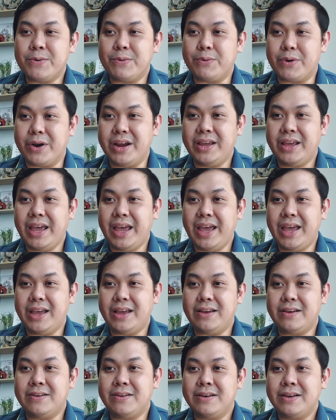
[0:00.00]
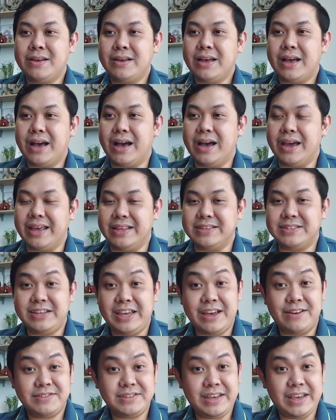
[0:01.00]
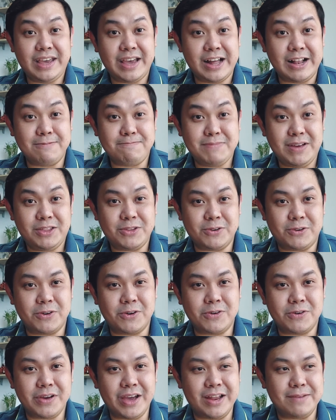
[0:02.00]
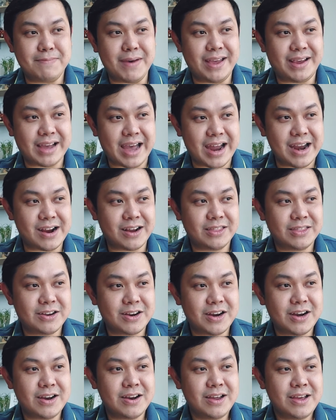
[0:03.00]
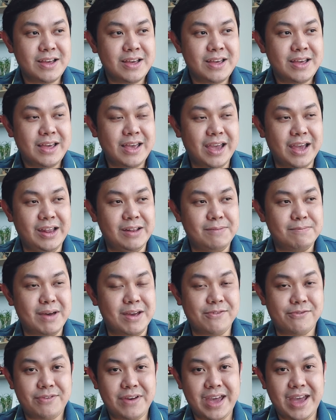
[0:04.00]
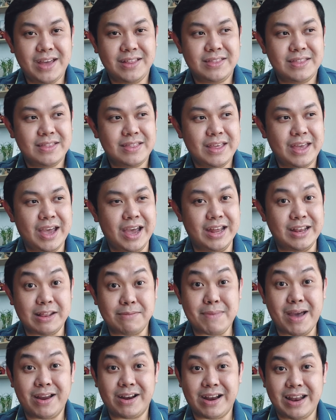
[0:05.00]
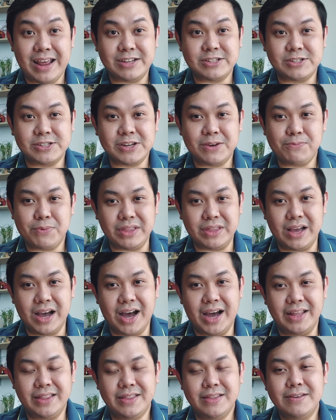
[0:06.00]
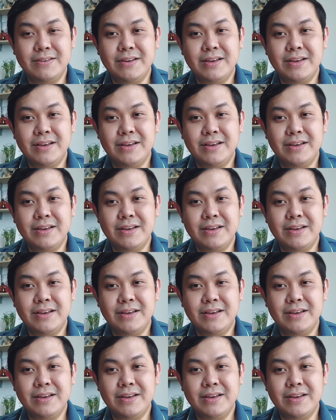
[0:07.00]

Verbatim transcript: Working uh, in CFC helped me to grow in my character, in my faith, and in my relationship with God.